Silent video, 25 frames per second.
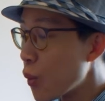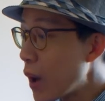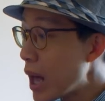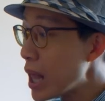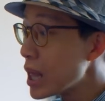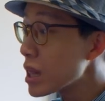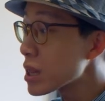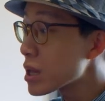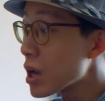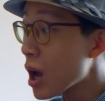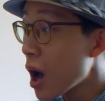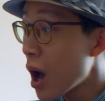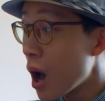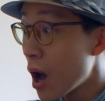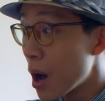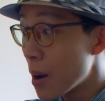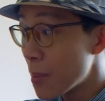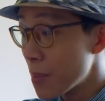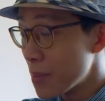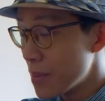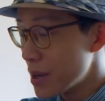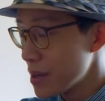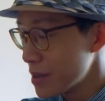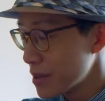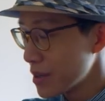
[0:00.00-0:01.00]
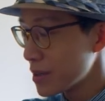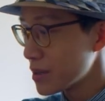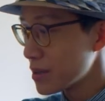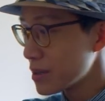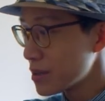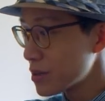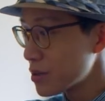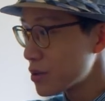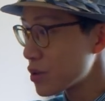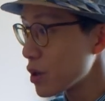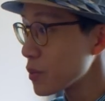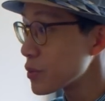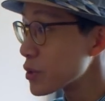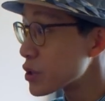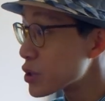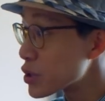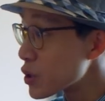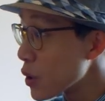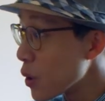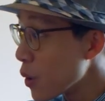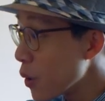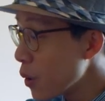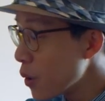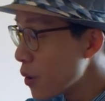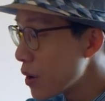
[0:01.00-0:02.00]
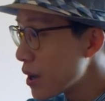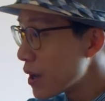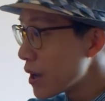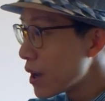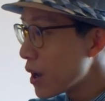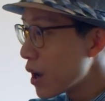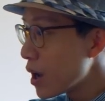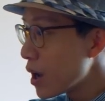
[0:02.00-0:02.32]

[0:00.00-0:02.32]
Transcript: welcome. Drop your jaw.